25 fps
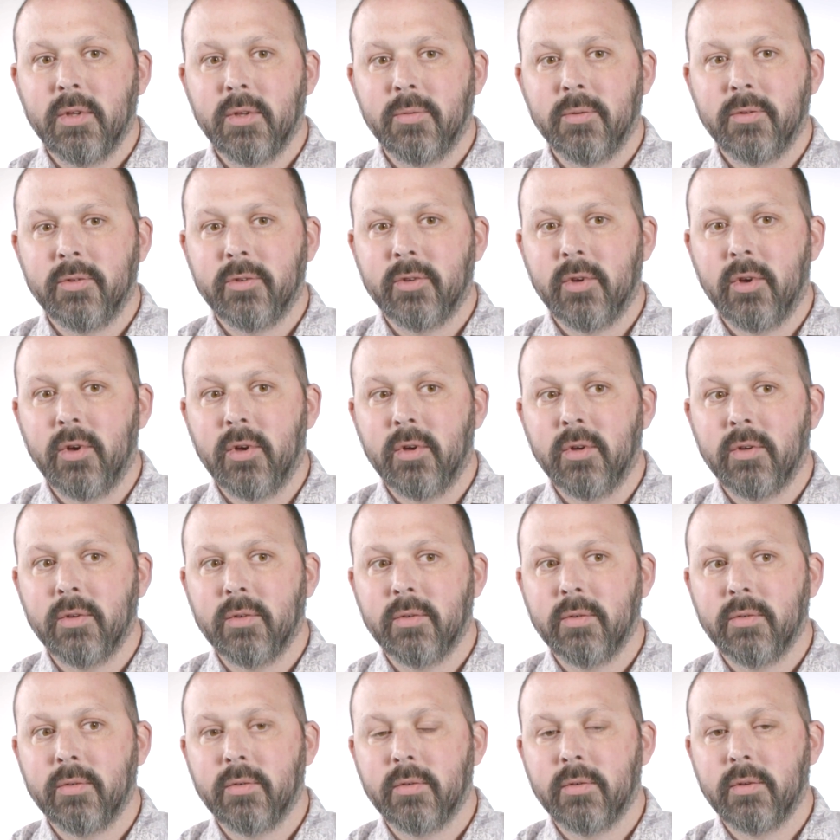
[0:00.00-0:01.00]
we saw
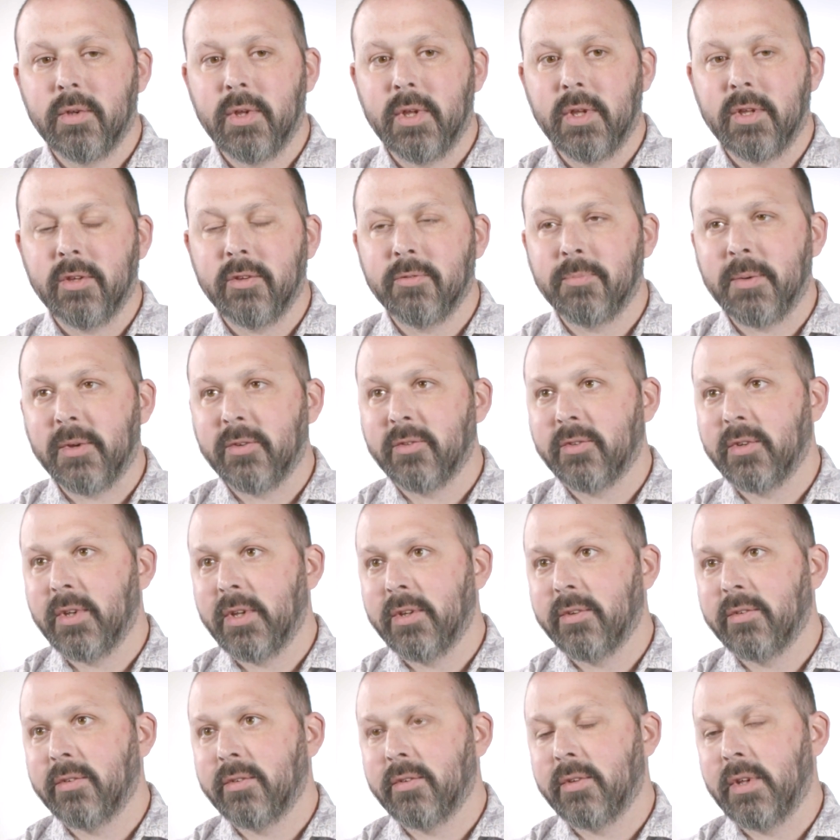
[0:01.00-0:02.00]
a
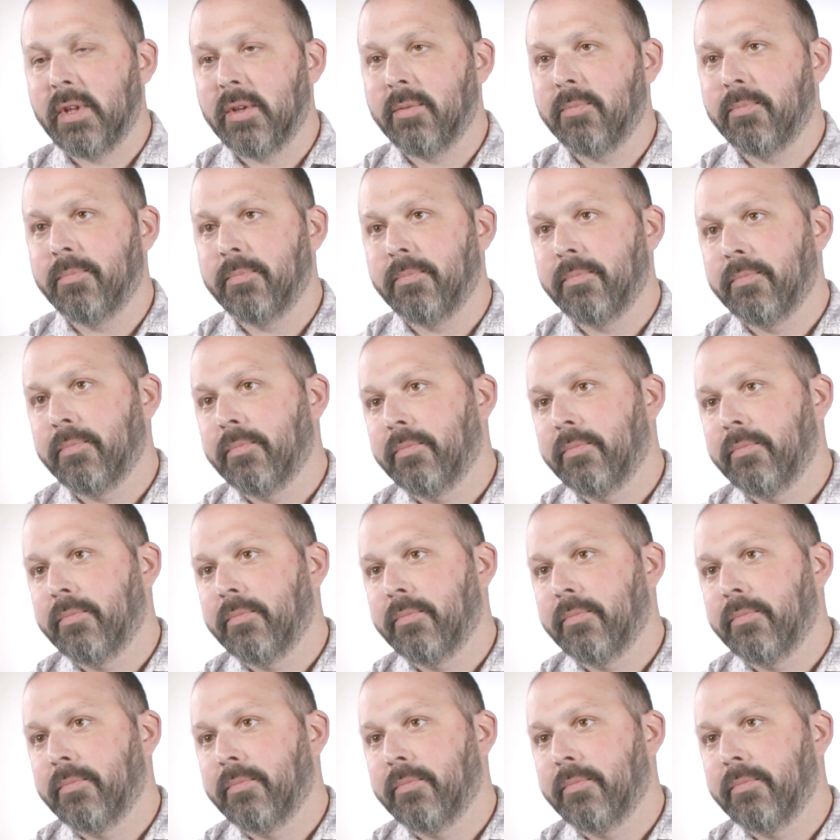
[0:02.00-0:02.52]
specialist, and